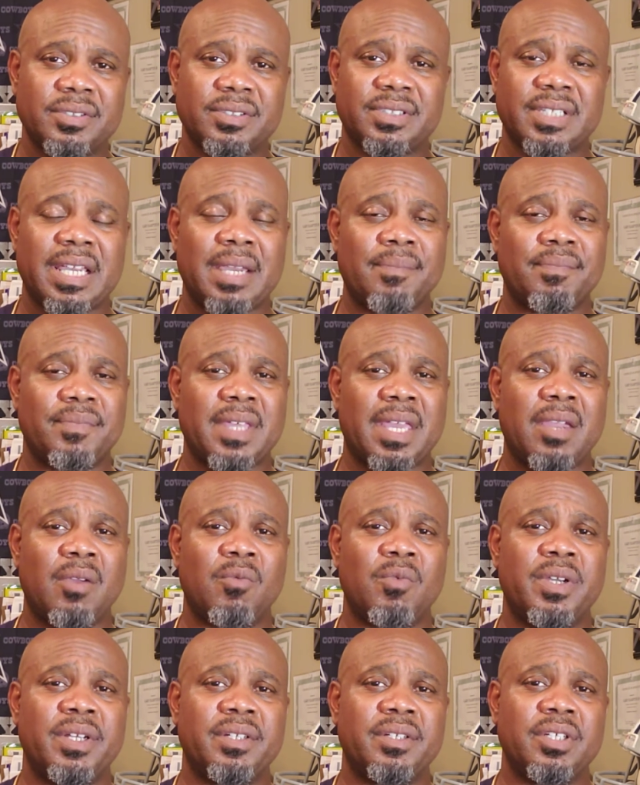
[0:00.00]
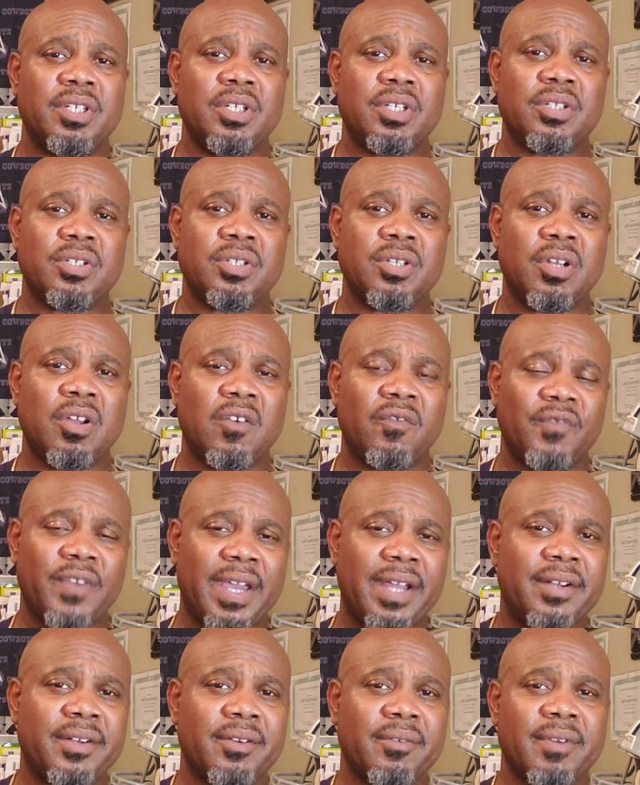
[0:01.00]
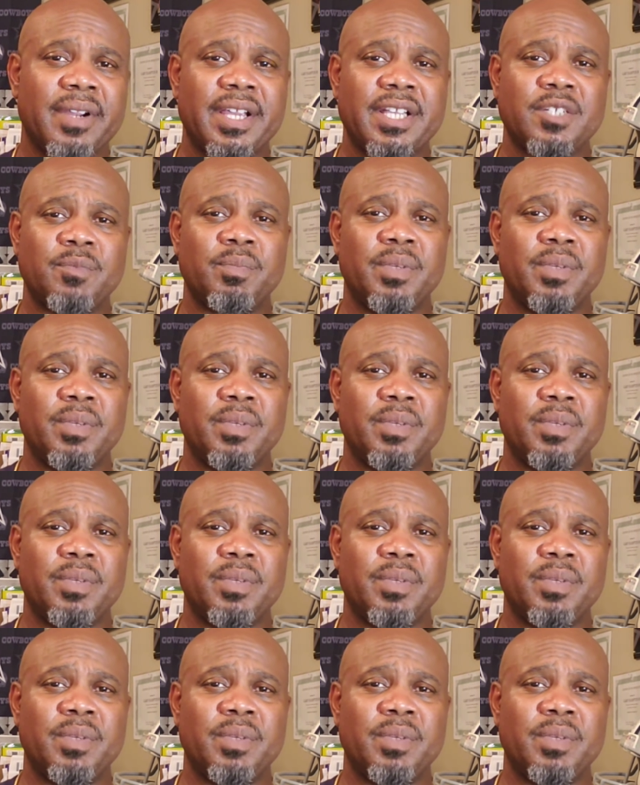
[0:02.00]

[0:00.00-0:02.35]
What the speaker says: Same thing with, Van Der Esch.